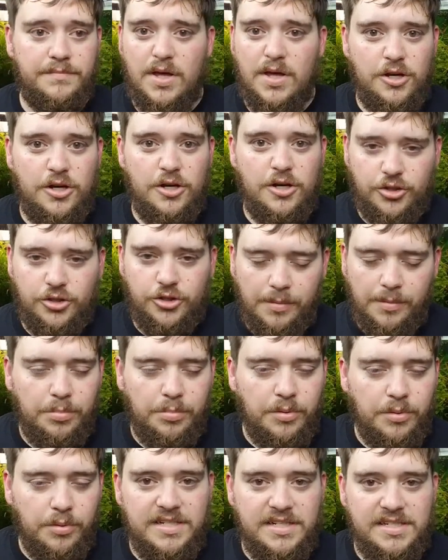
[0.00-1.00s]

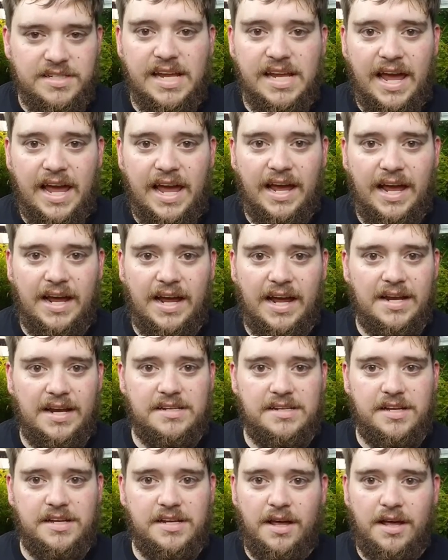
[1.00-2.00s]
shrimplets, and
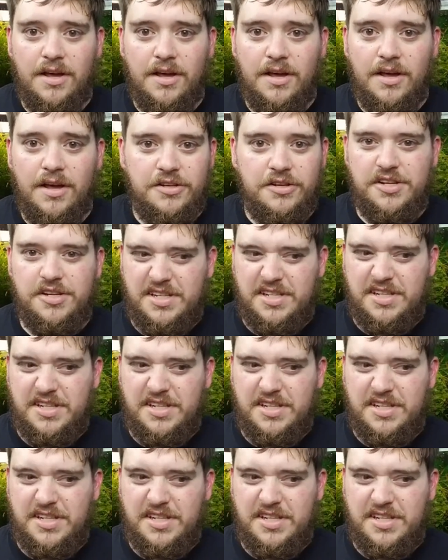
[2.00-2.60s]
just